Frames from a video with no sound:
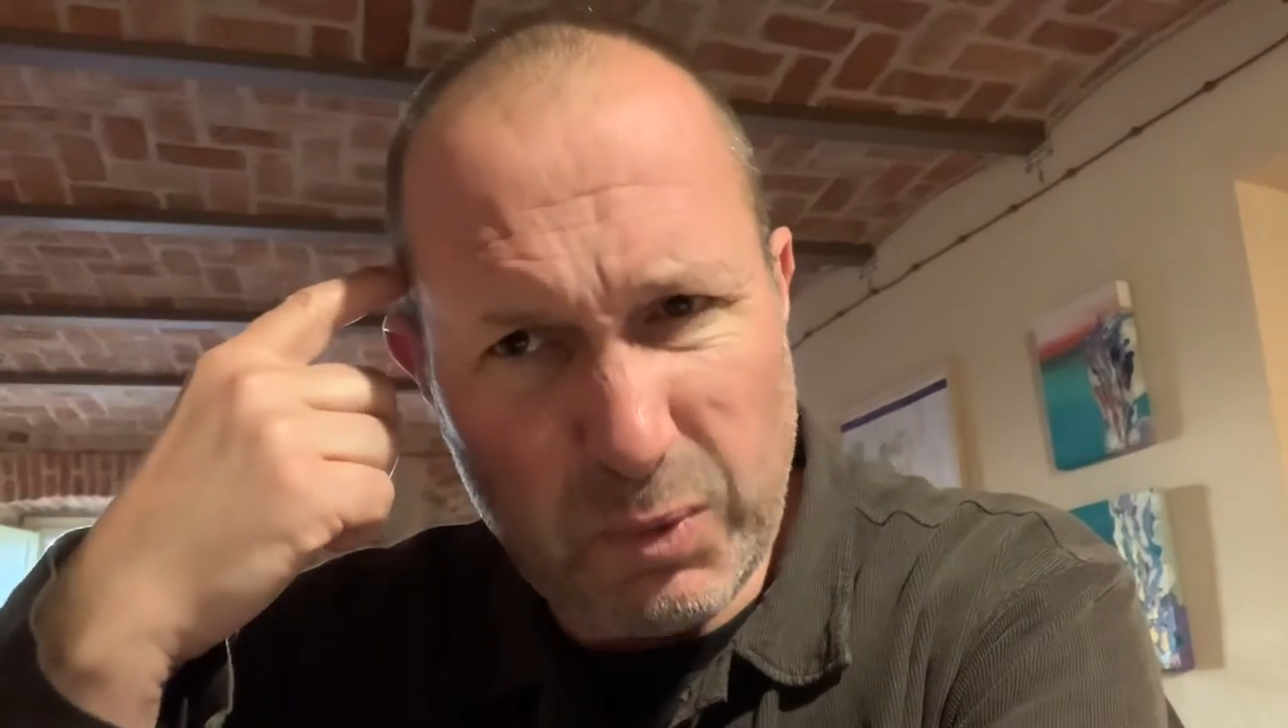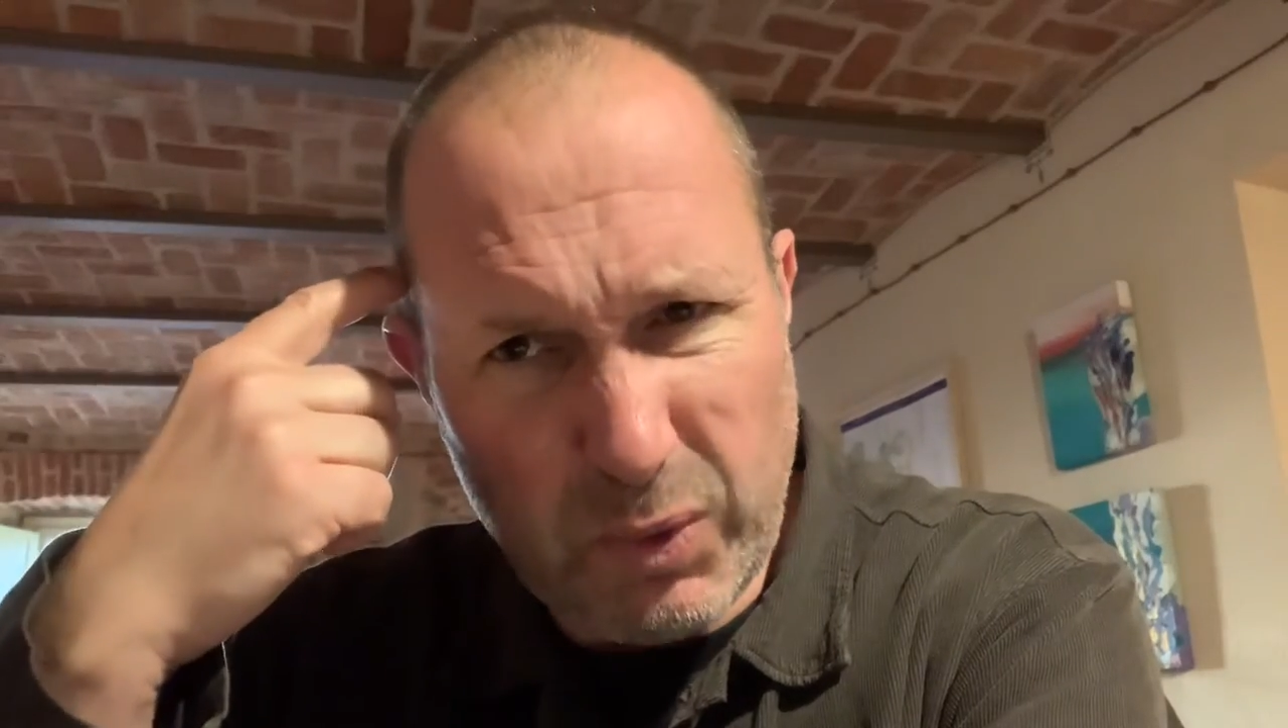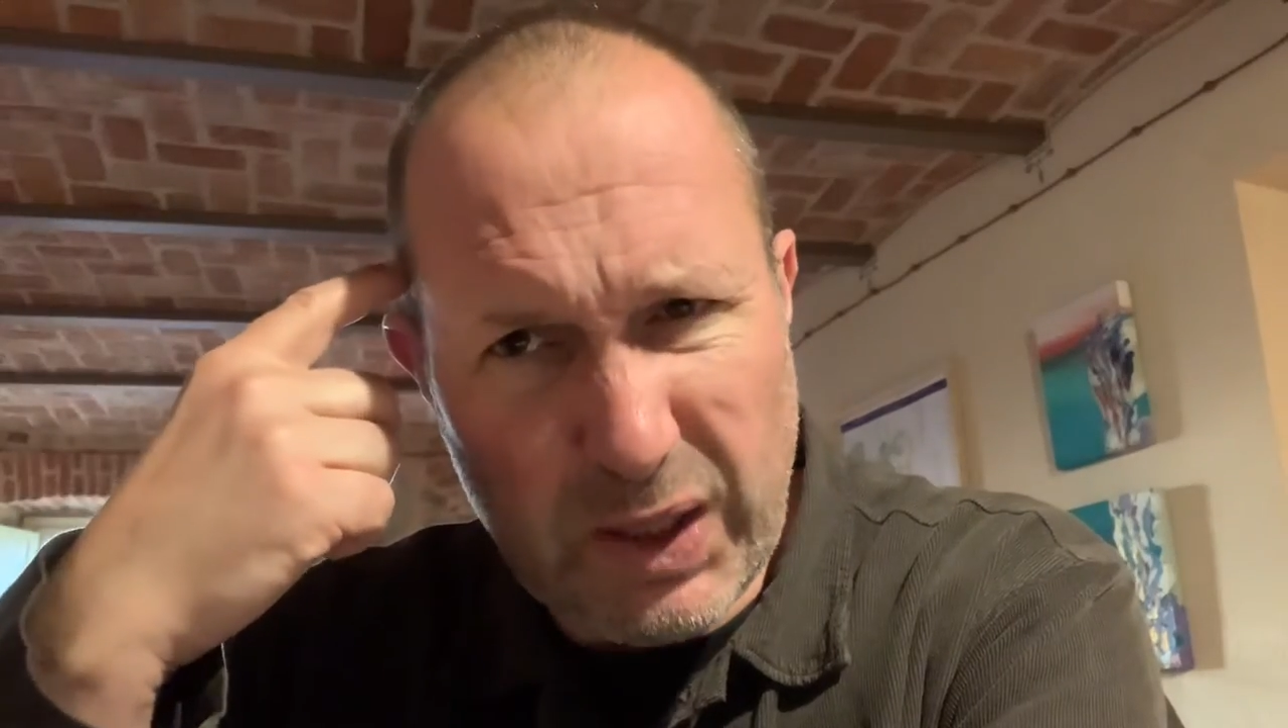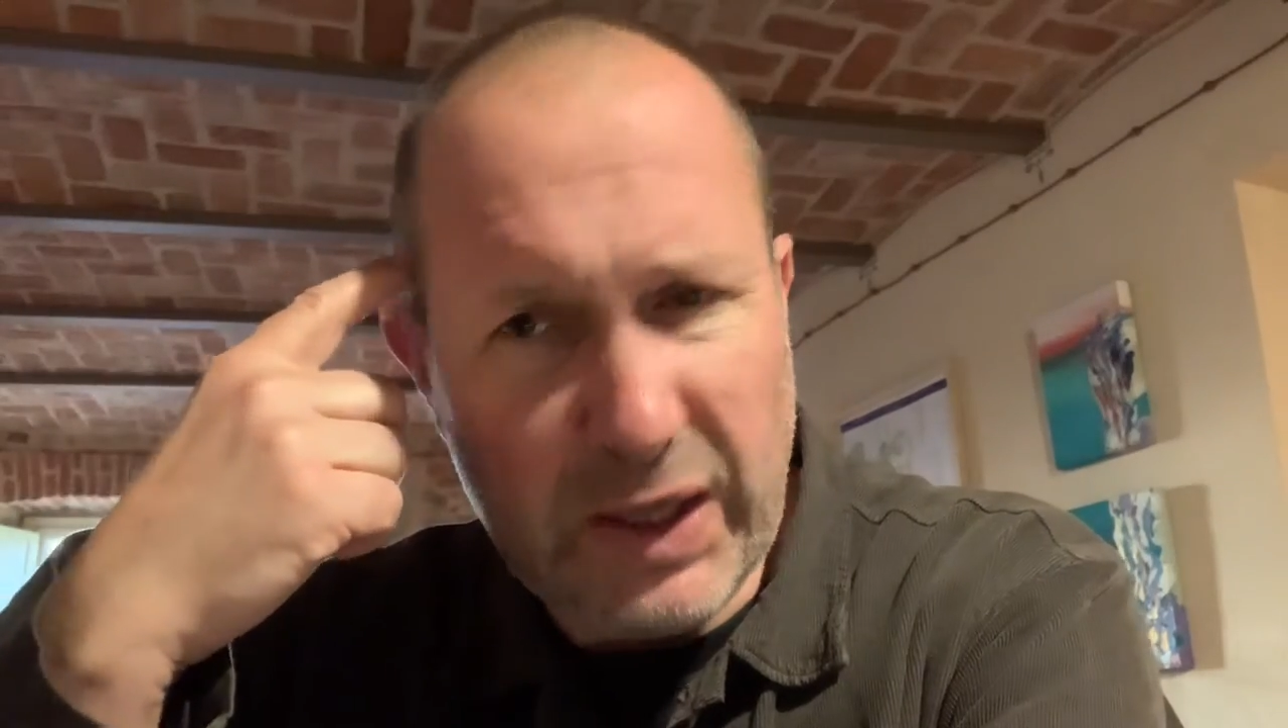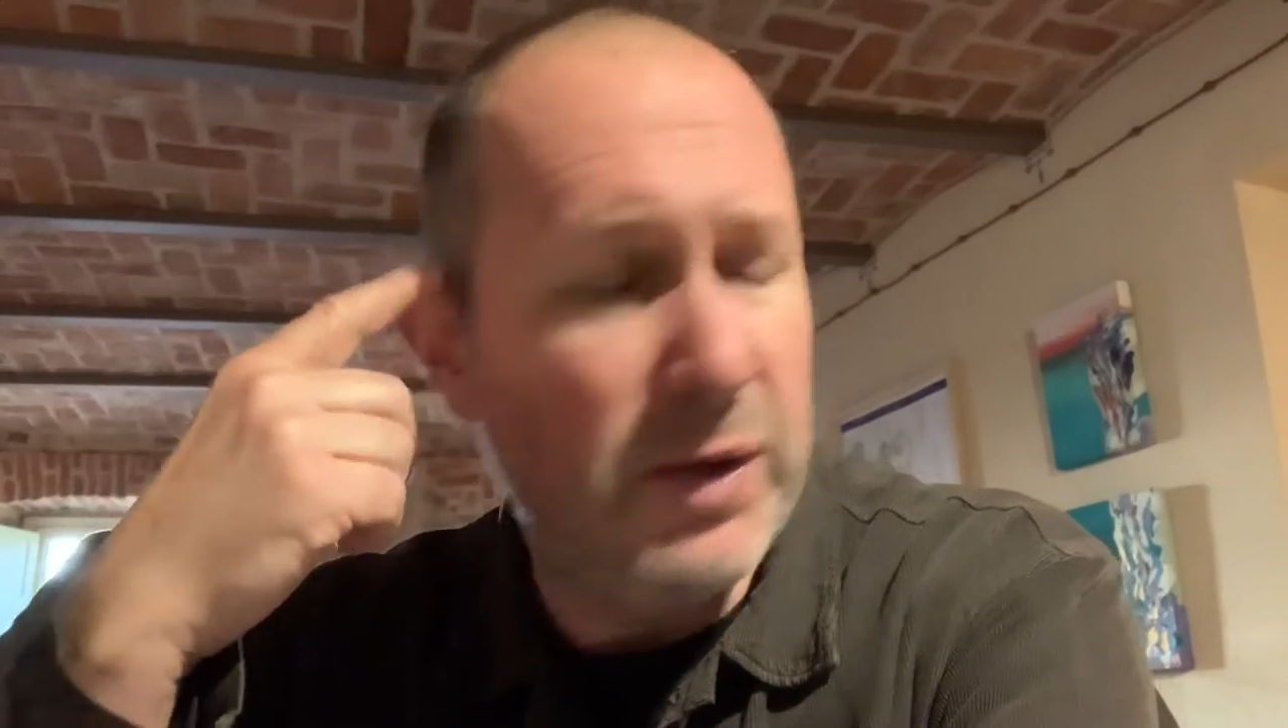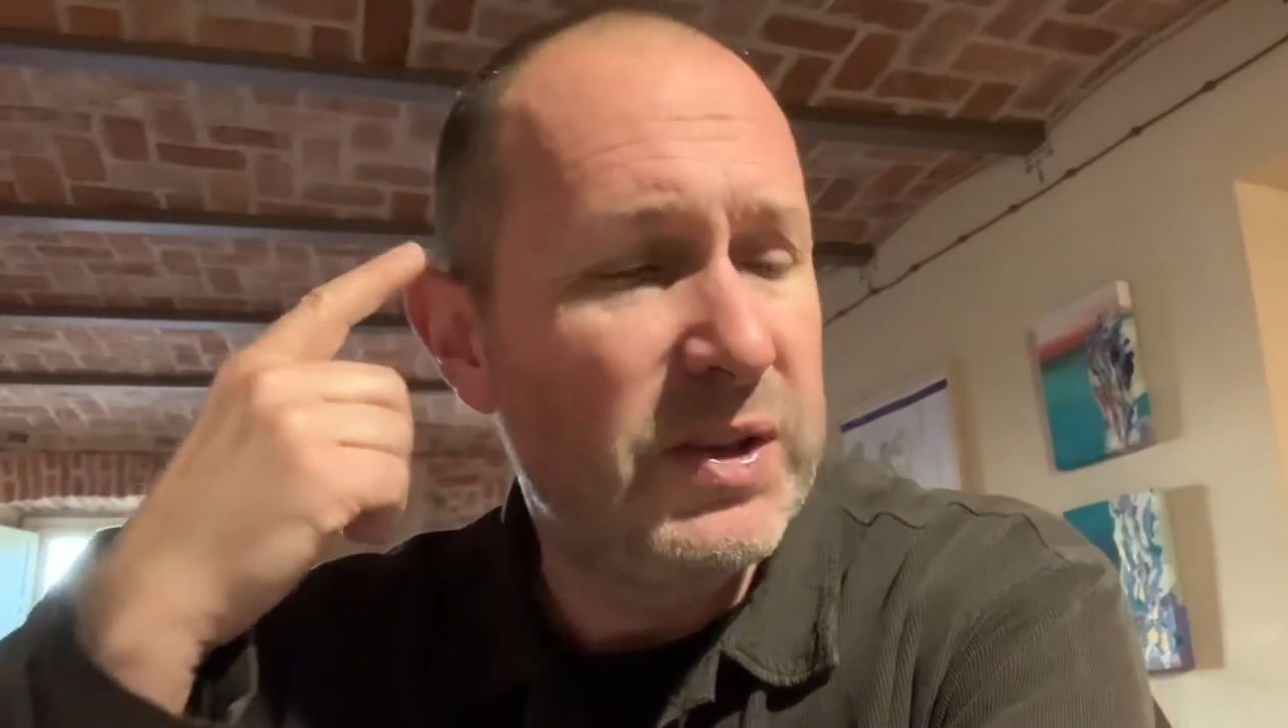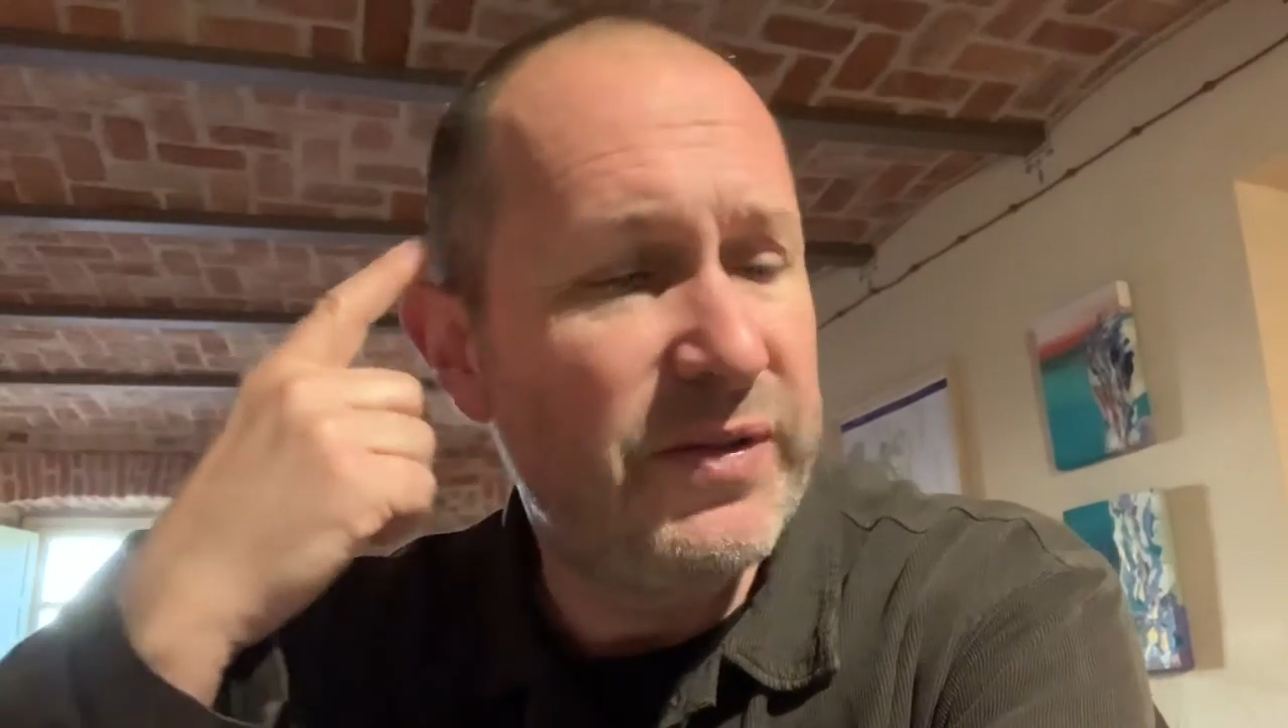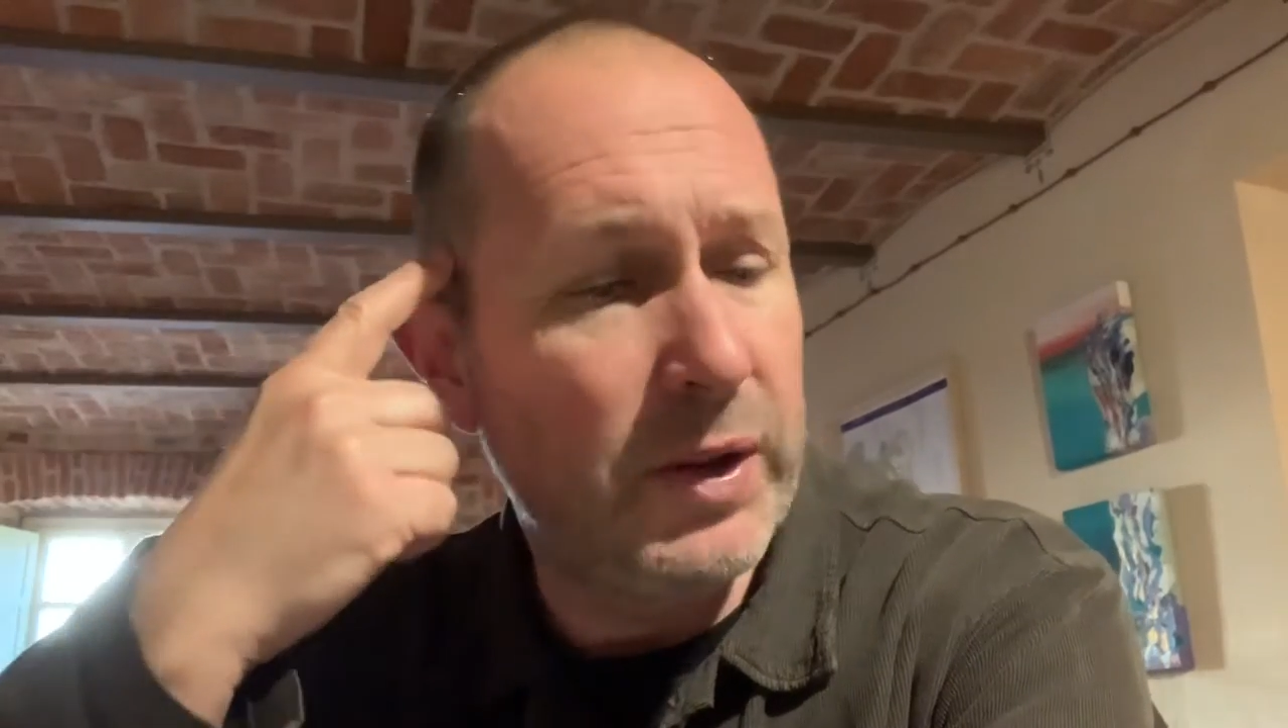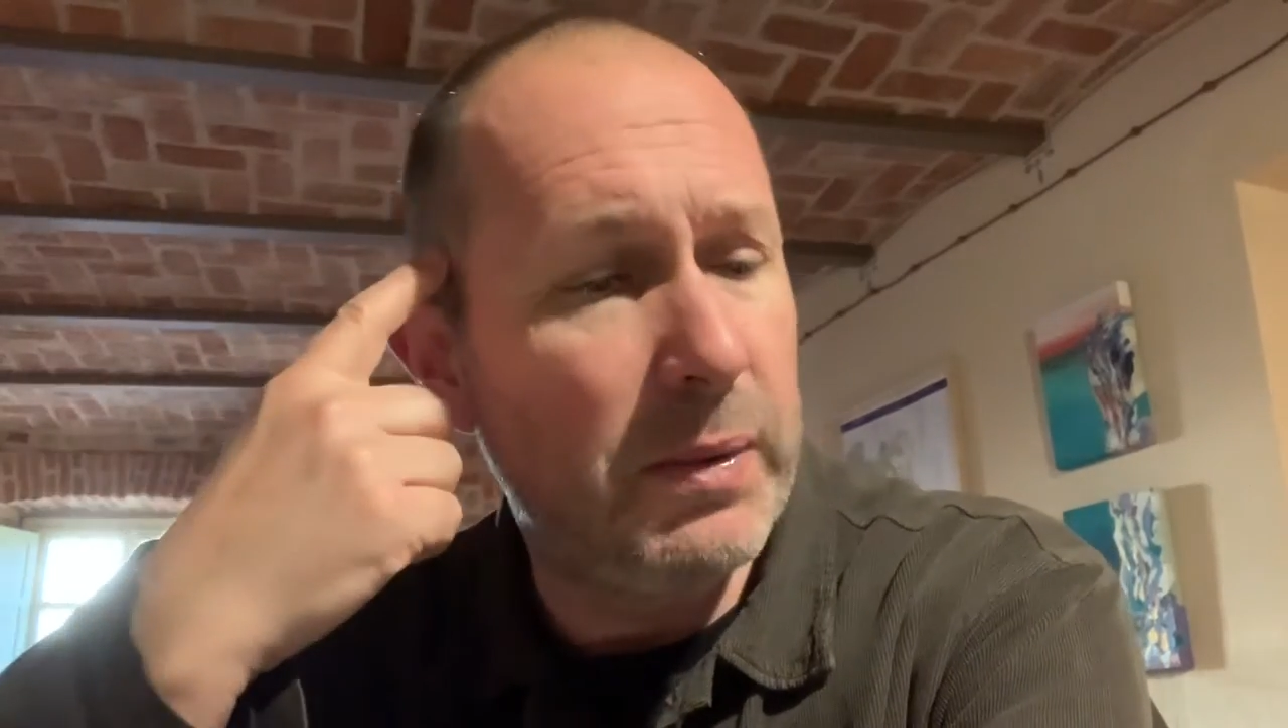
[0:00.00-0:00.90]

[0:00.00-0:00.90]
really useful